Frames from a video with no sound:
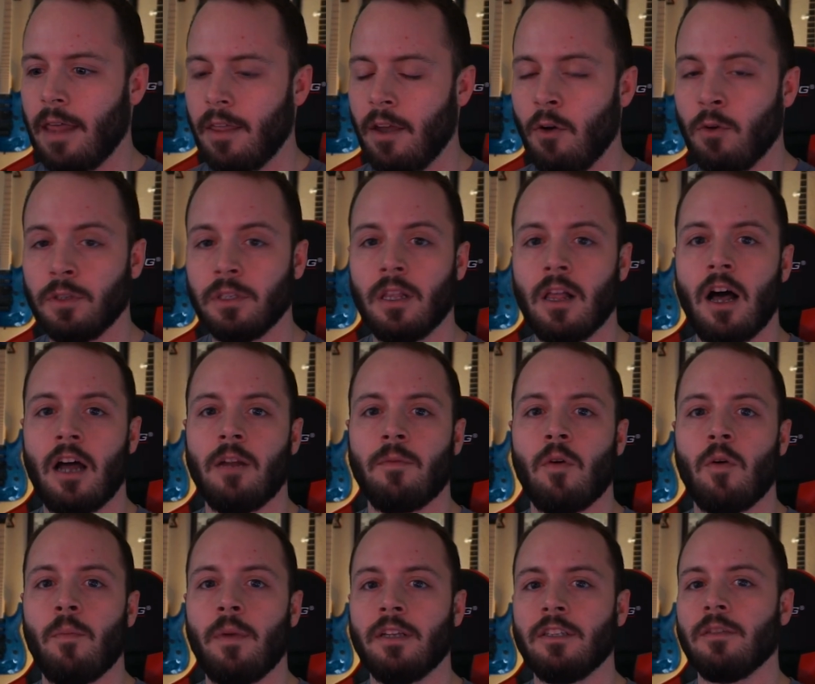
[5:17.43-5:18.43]
There was a lot
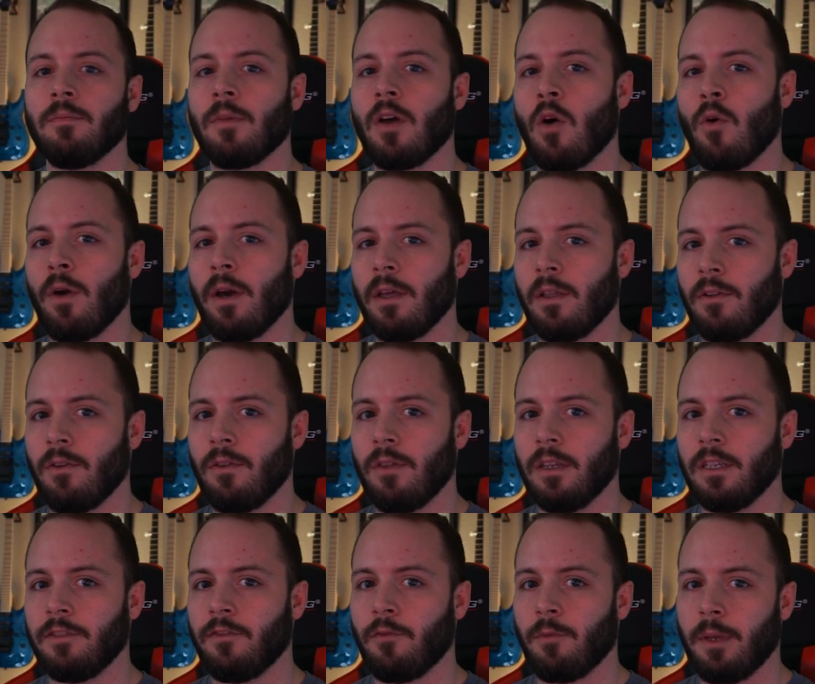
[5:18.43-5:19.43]
of momentum going into
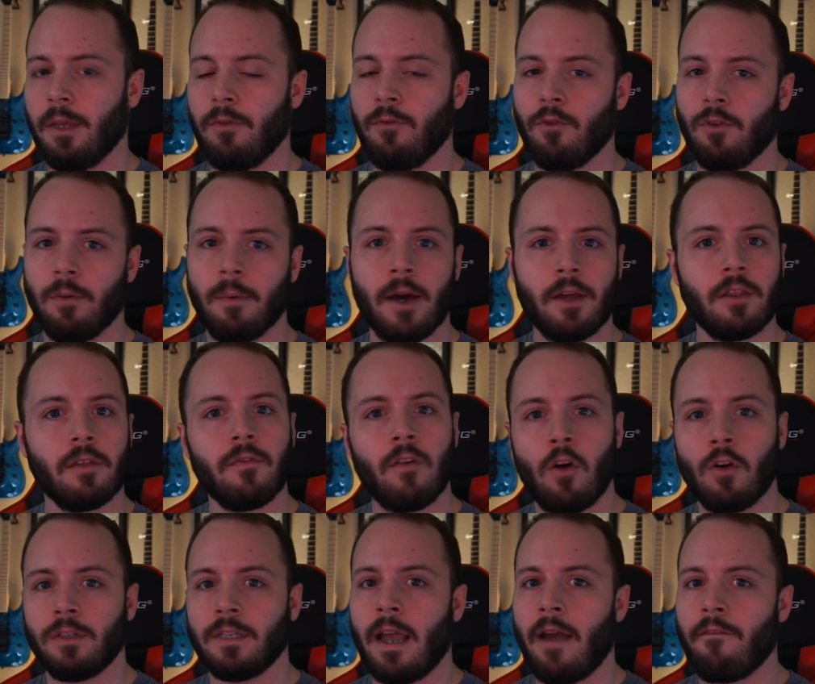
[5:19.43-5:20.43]
this for me for about the
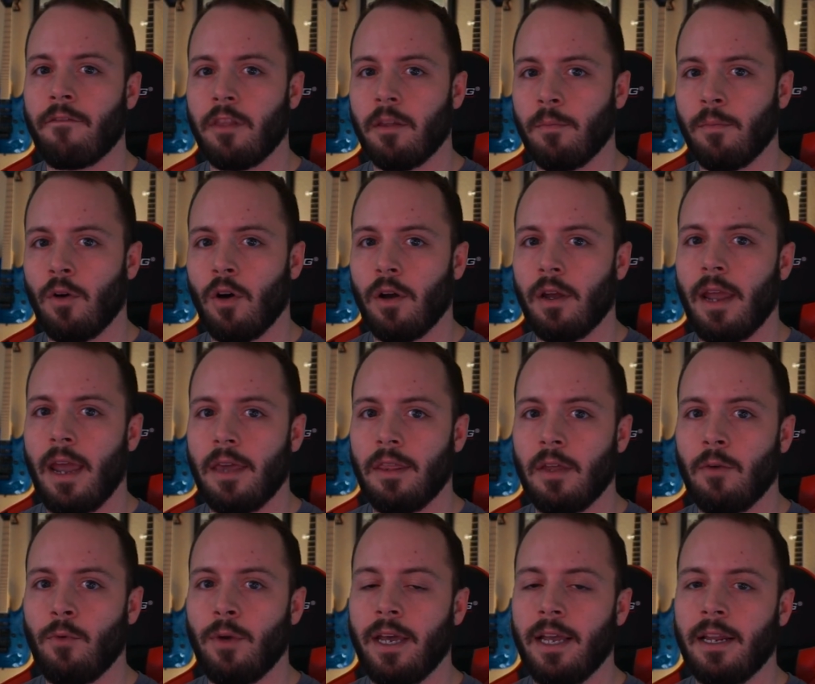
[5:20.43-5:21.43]
first half of the book,
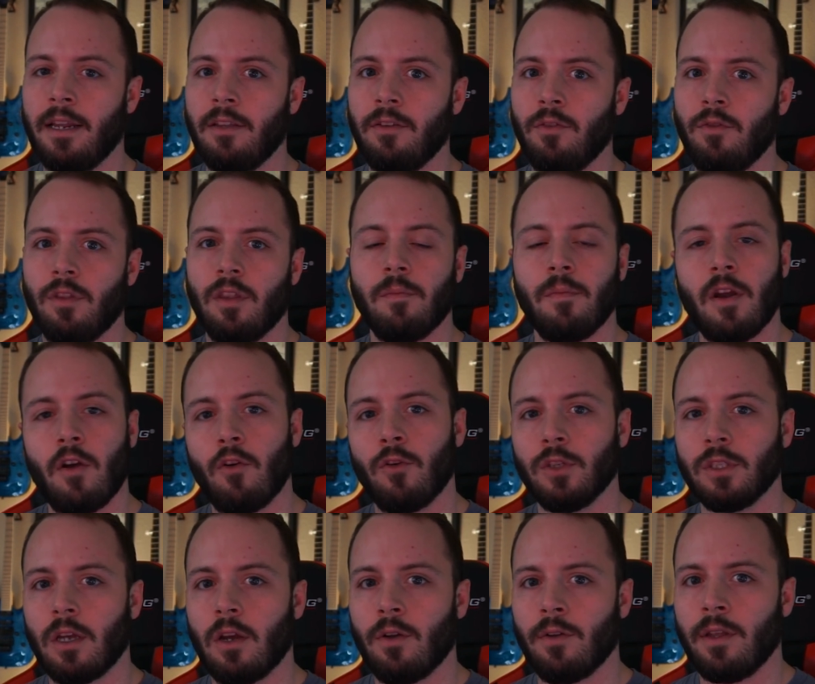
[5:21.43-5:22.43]
and then we get into the
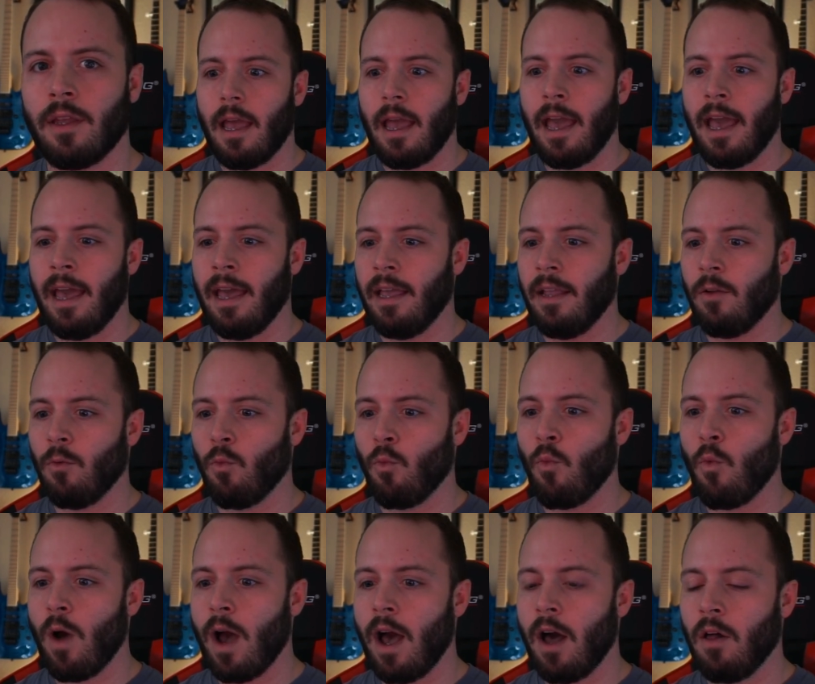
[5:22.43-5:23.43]
mirror zone.
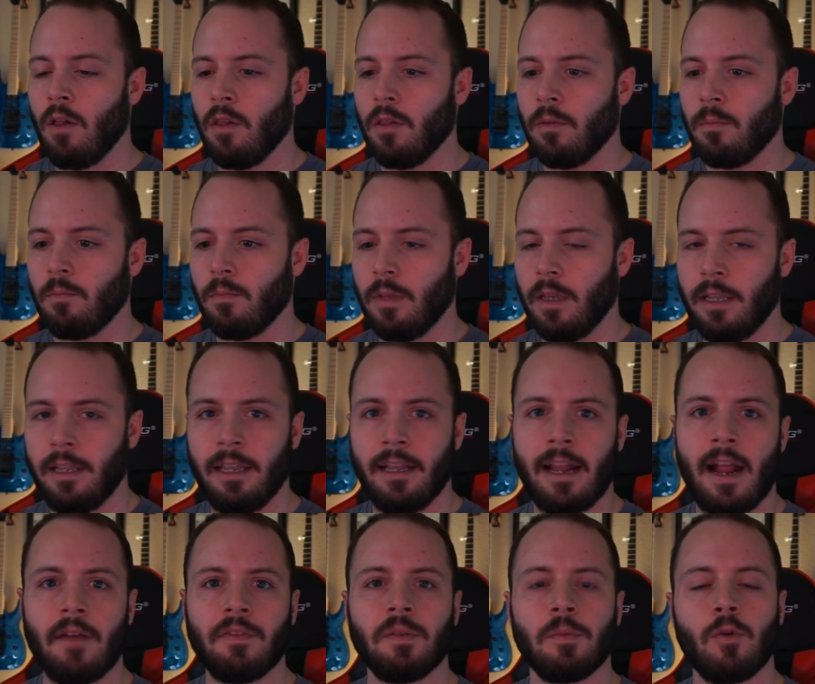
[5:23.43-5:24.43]
And while it
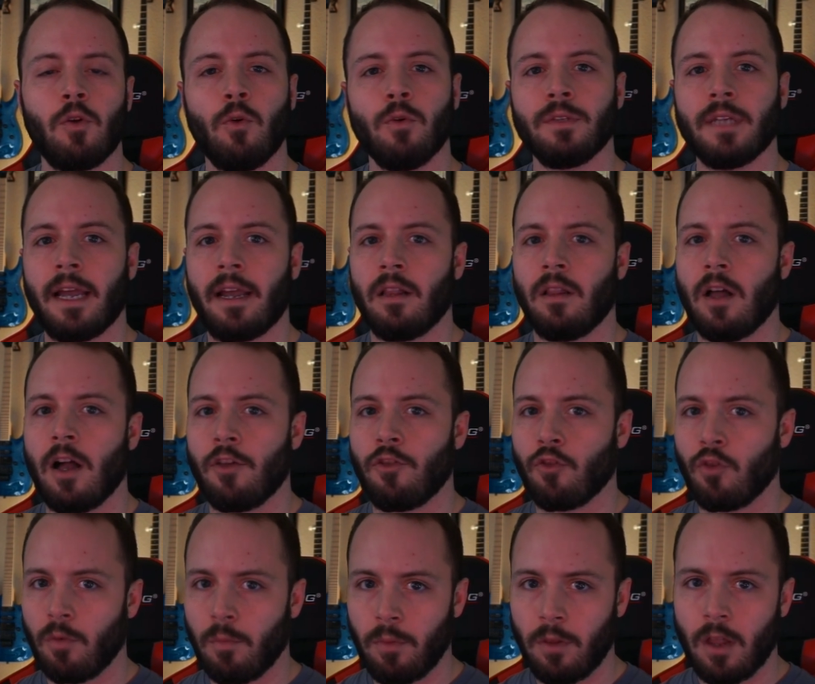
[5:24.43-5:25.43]
did have some cool
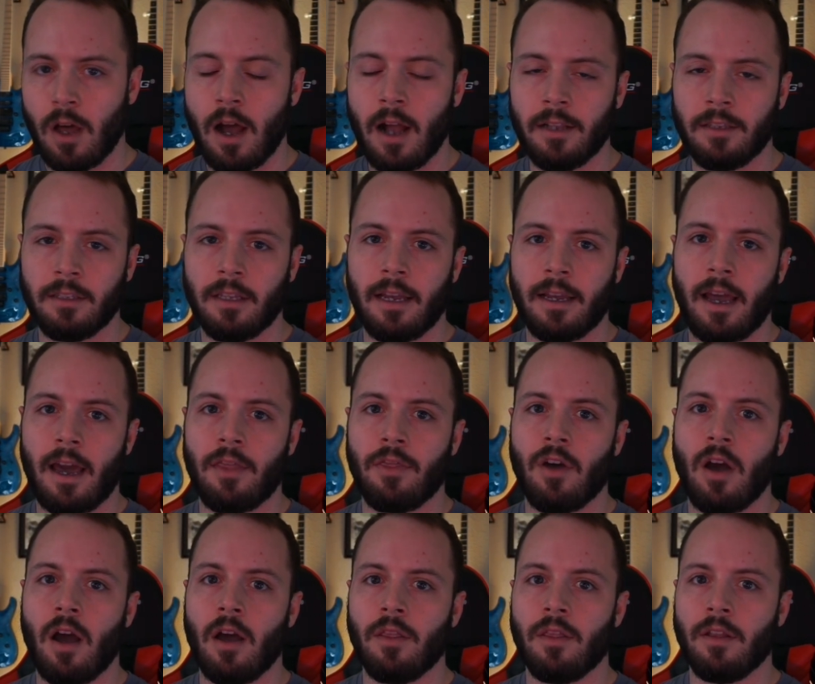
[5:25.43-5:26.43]
psychological plots, like I
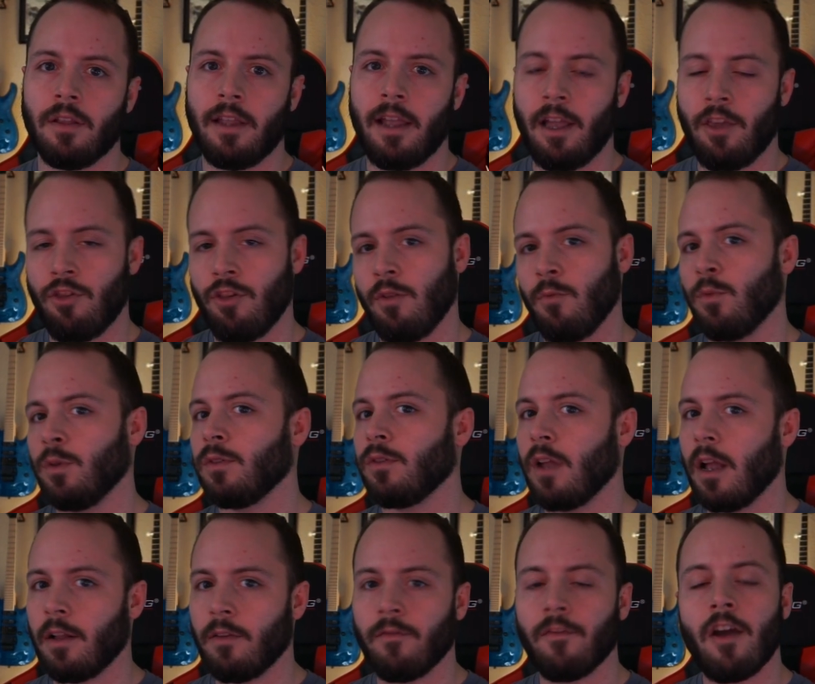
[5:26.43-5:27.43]
thought the tension was
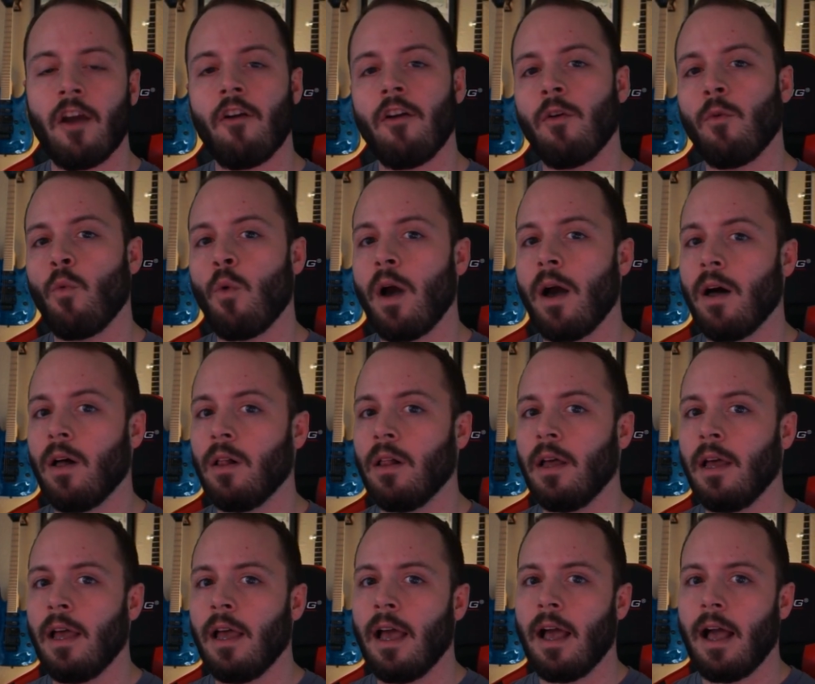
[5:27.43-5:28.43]
done very
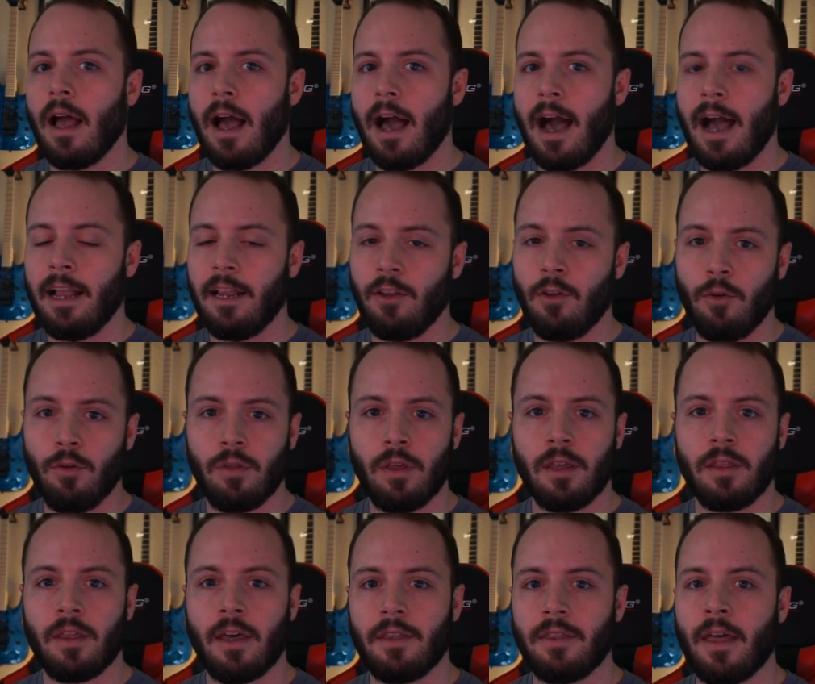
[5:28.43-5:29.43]
well, I do
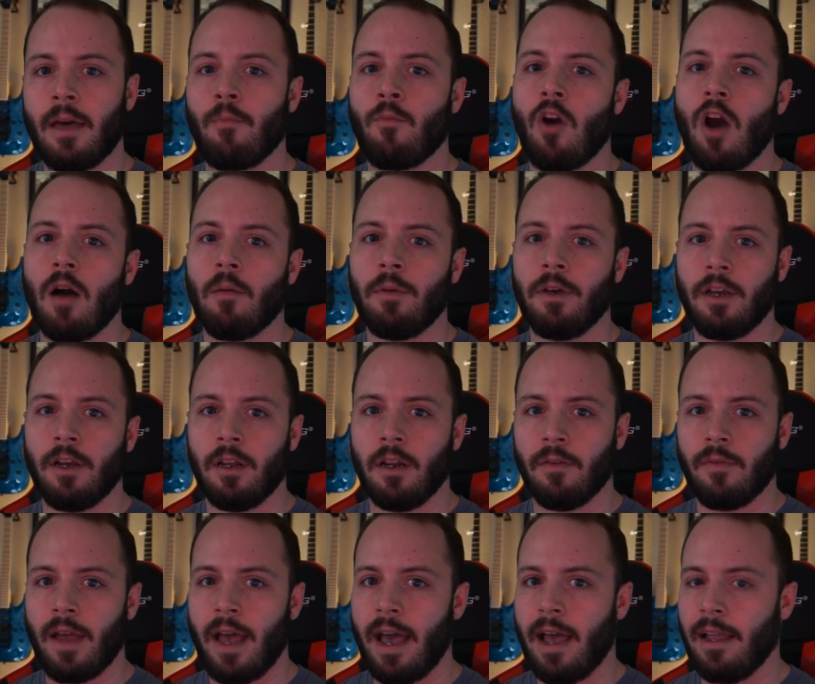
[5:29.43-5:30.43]
think that that probably
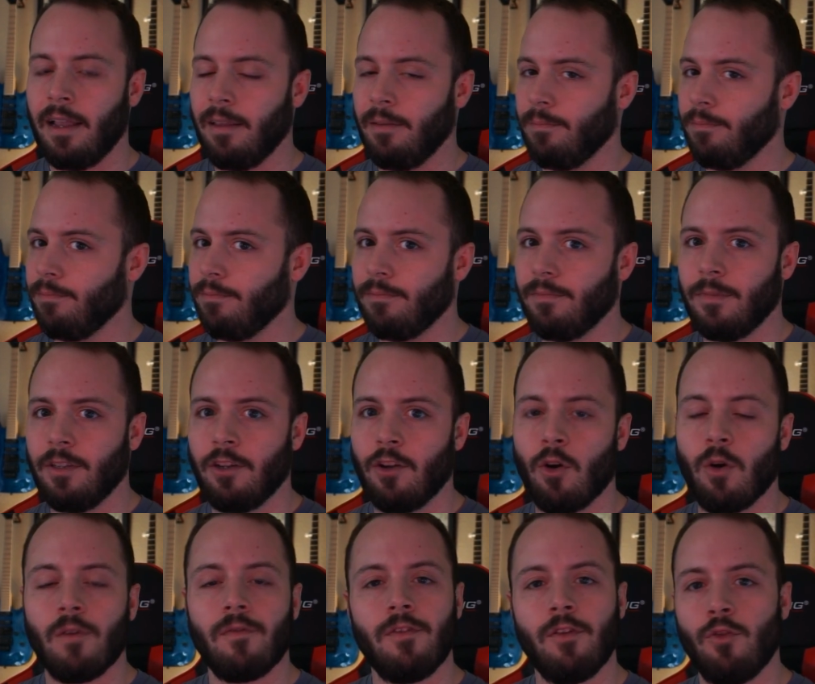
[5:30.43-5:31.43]
could have had, you
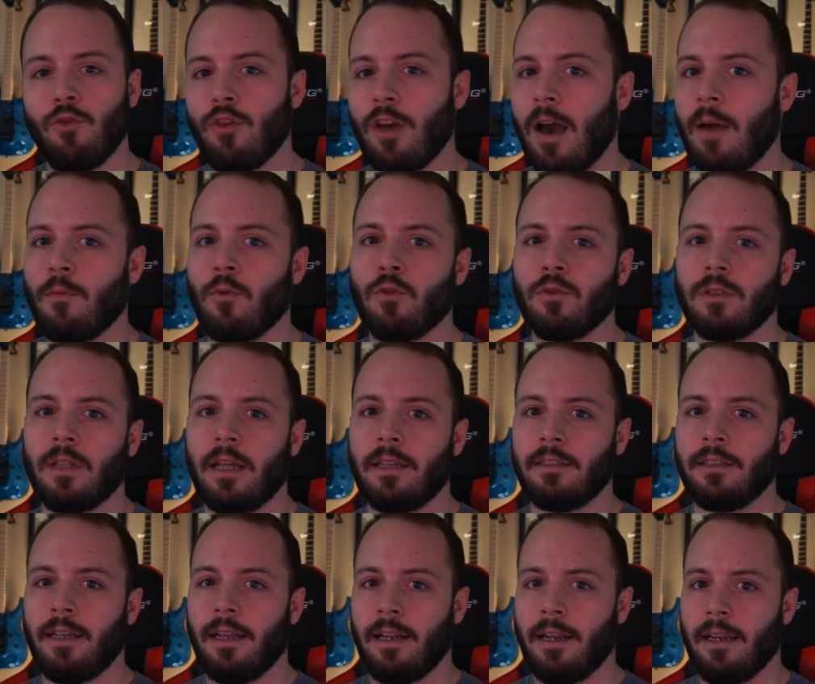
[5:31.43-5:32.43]
know, a few chapters
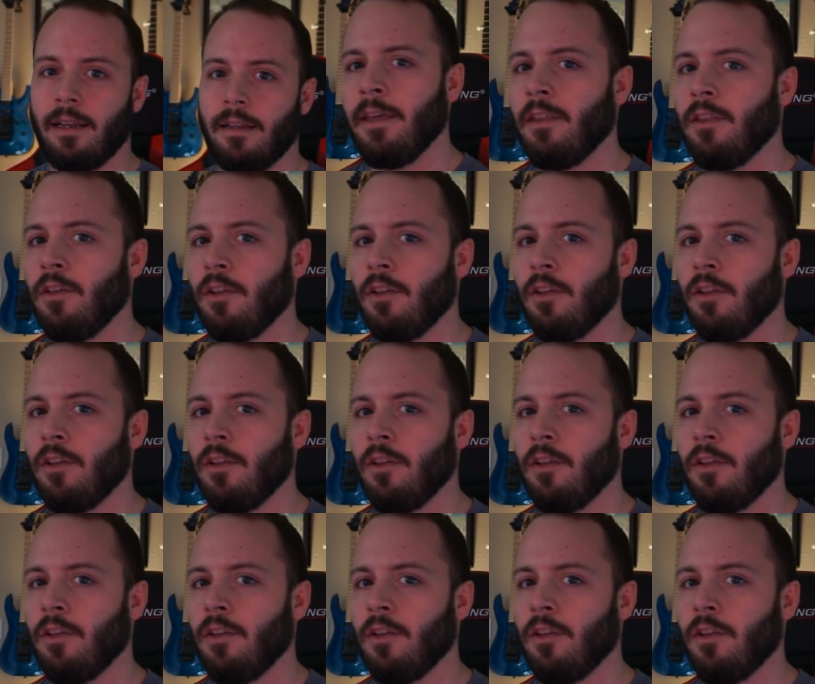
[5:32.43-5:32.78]
less in it.